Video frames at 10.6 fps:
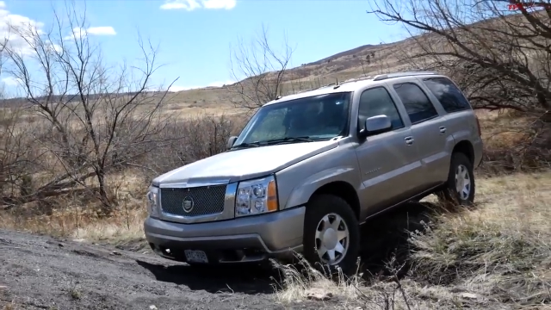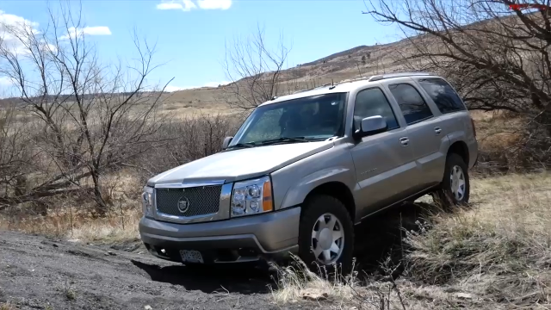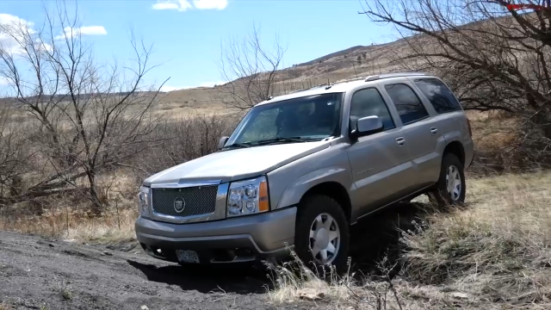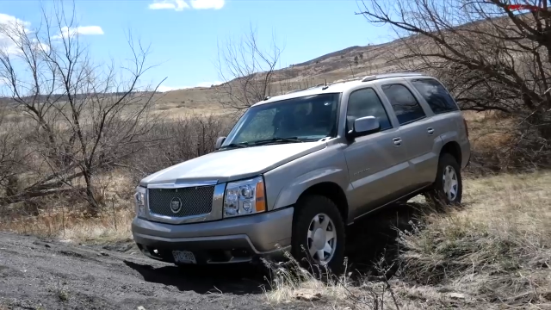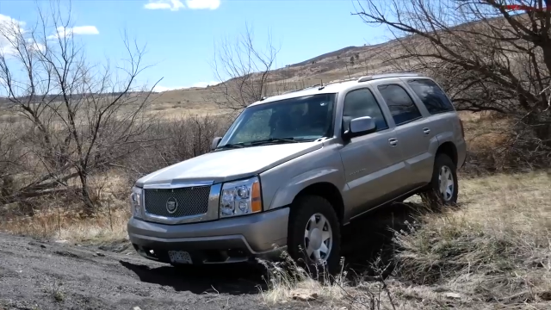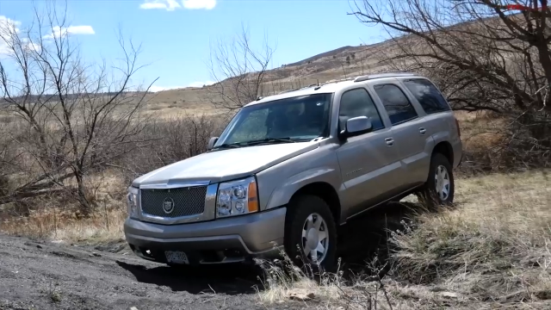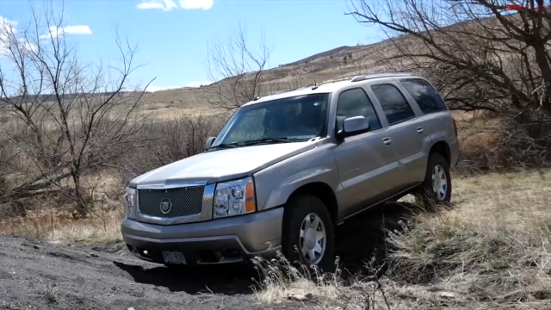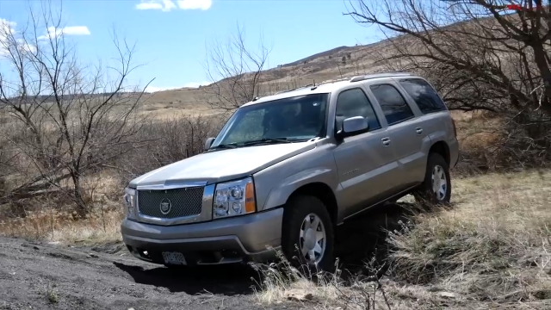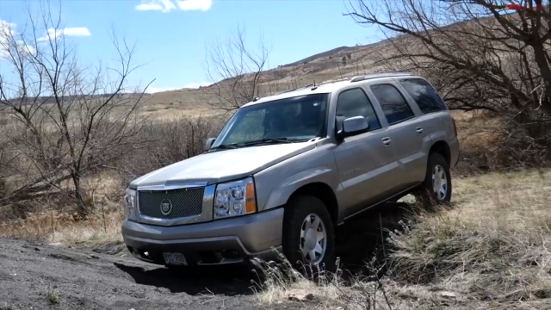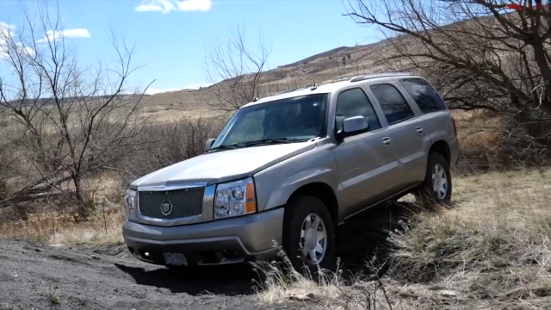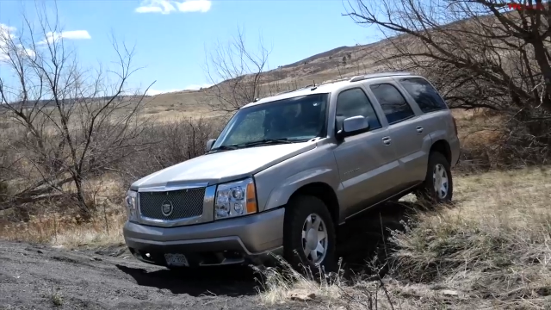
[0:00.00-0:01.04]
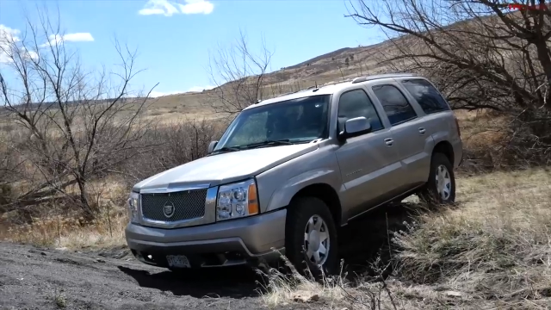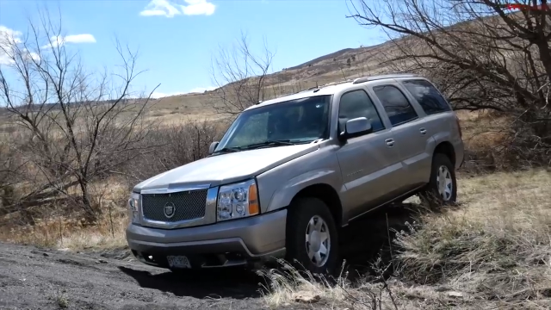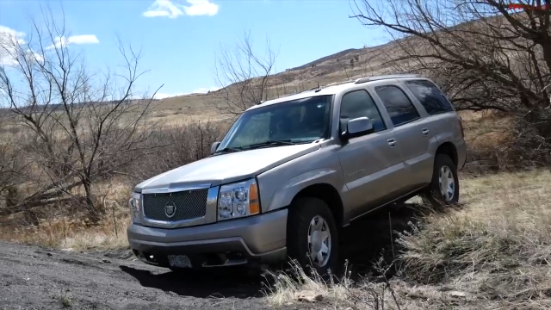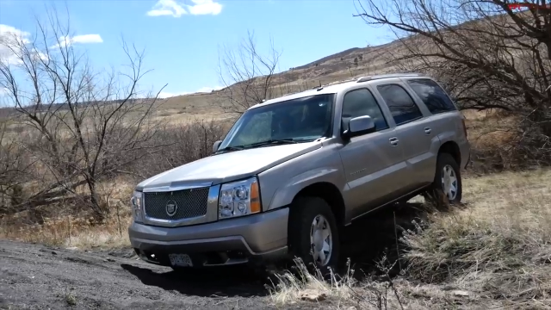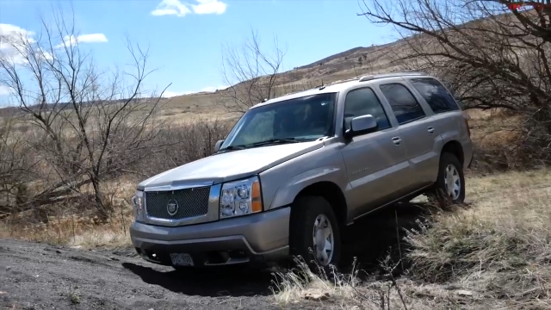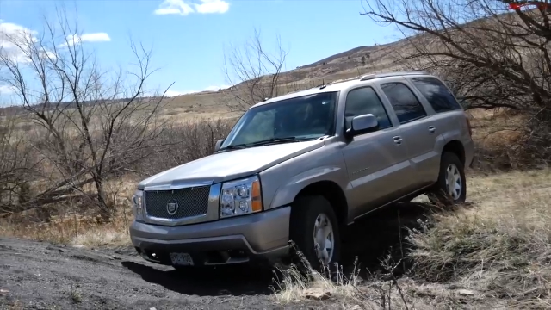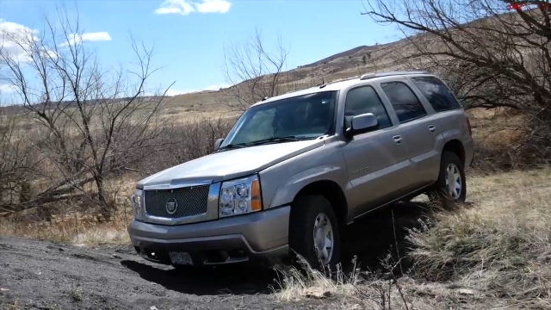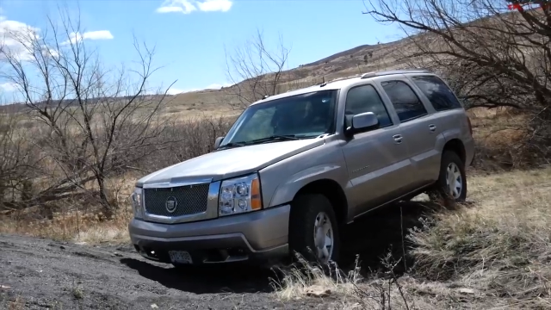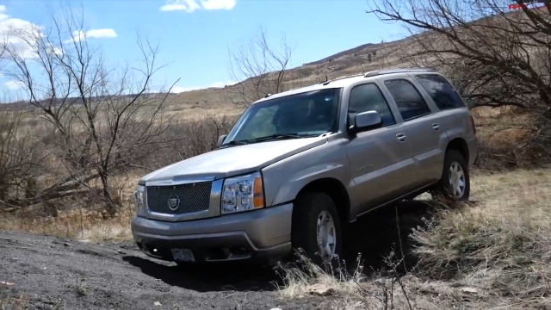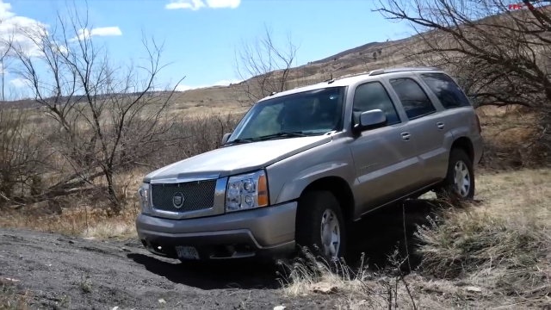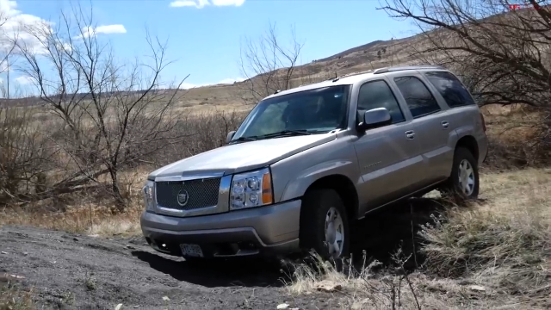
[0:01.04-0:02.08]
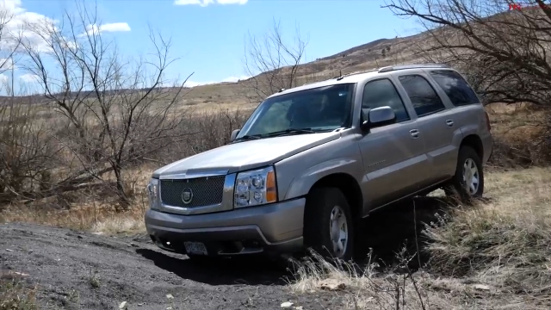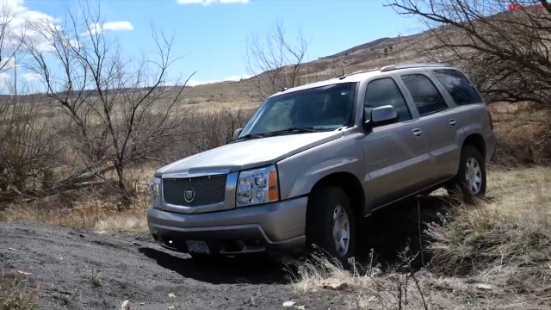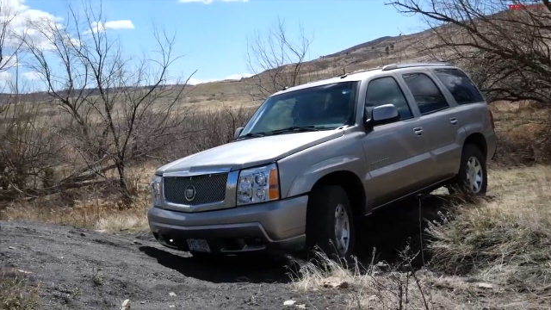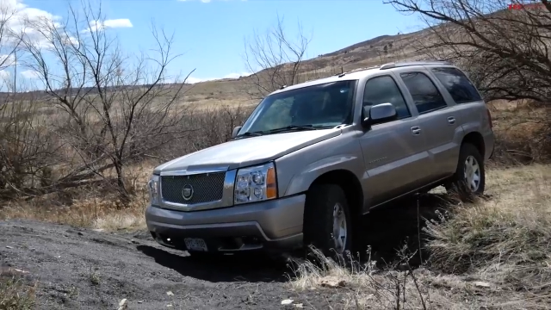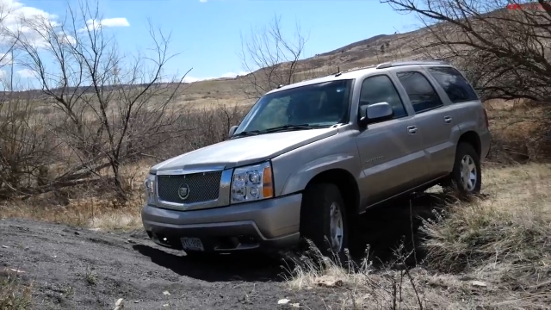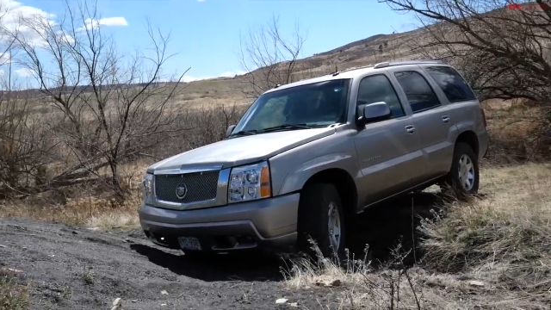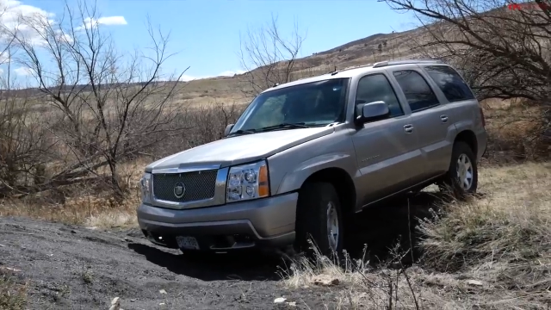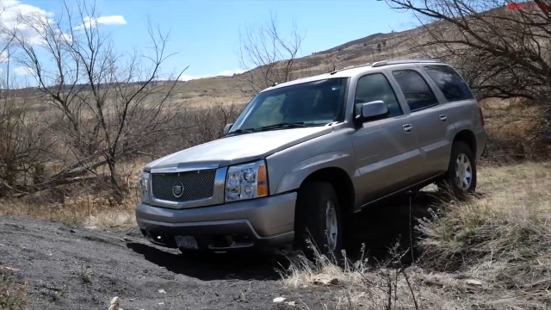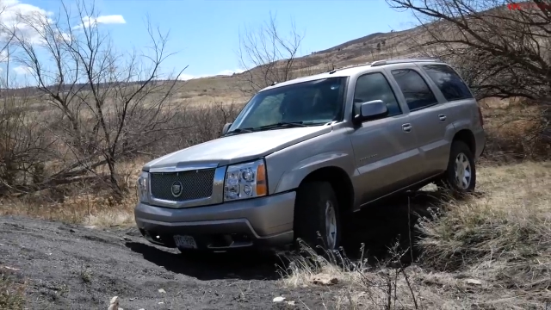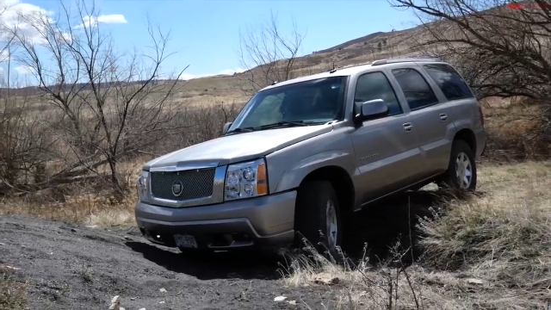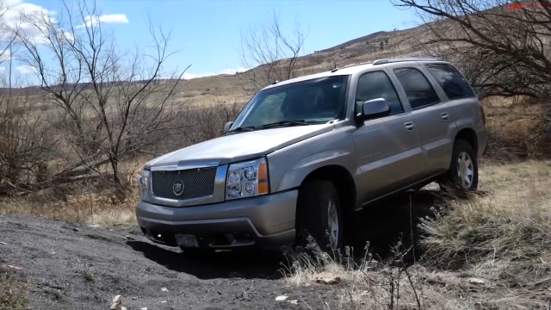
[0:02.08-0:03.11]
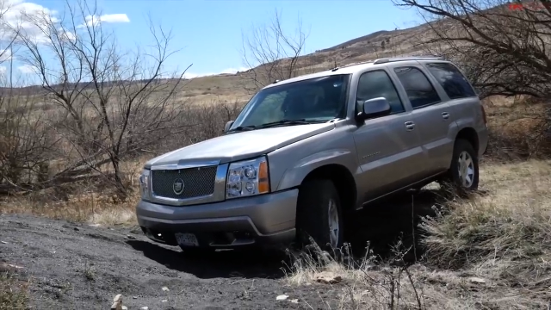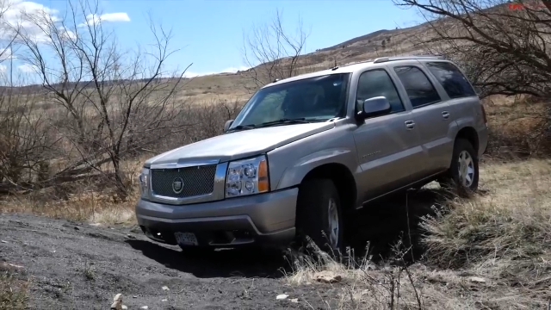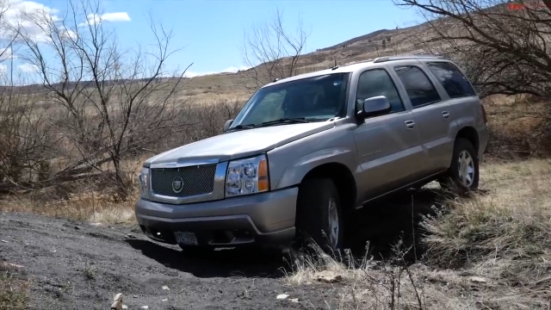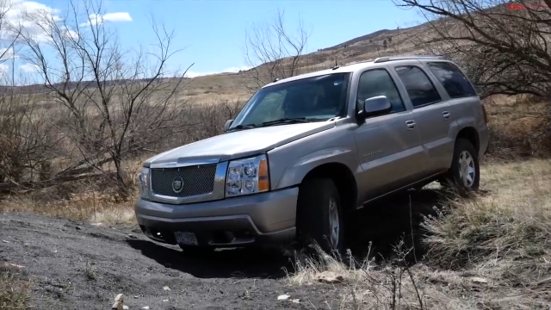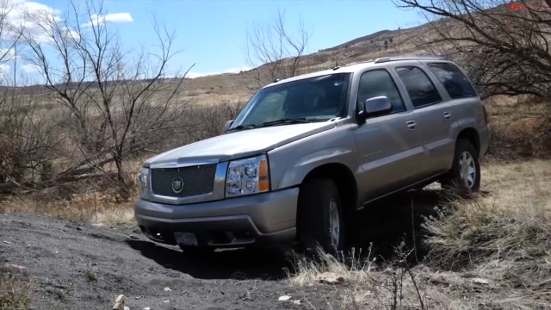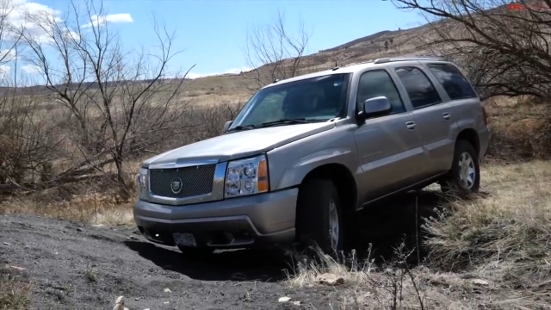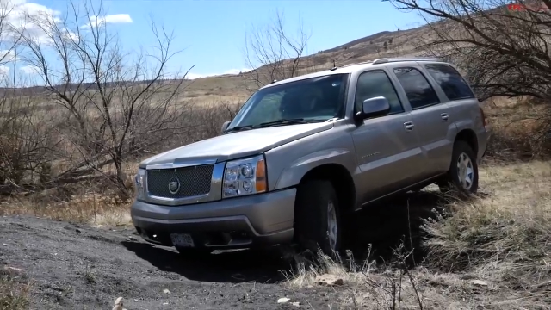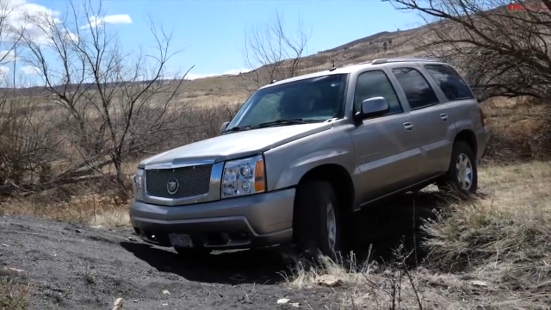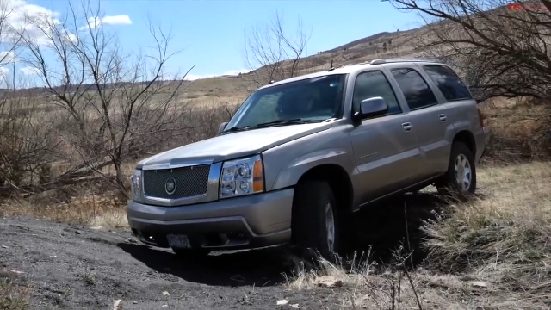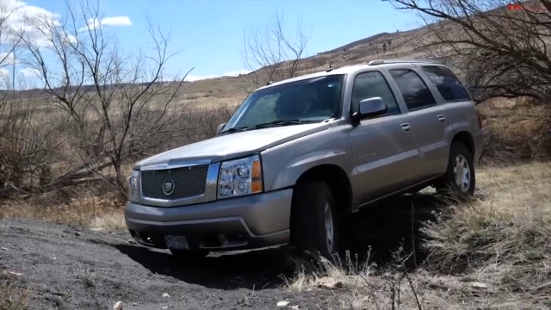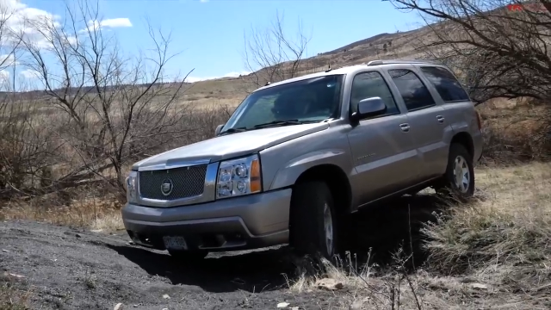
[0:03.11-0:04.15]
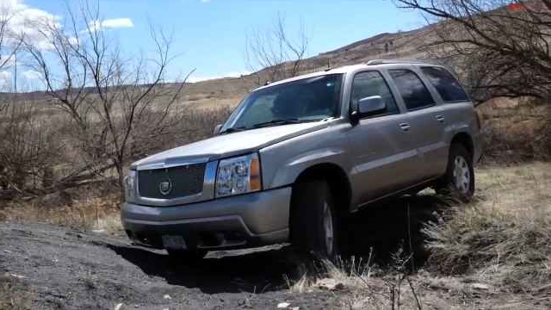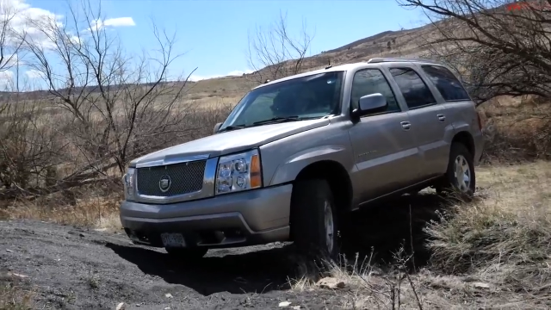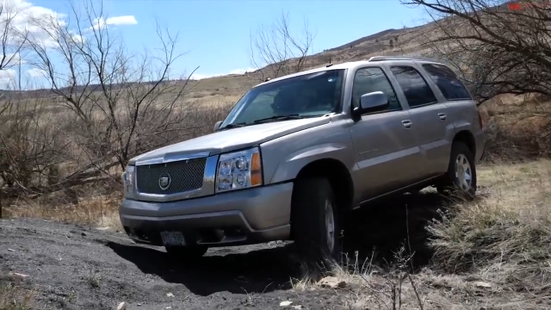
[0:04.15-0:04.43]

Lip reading: Nobody's mouth can be seen.